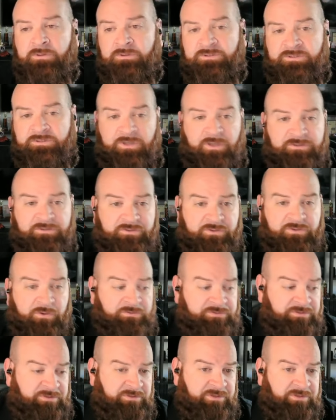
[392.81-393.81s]
She also
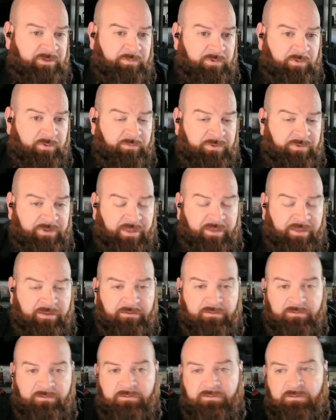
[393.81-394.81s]
coached in the WNBA.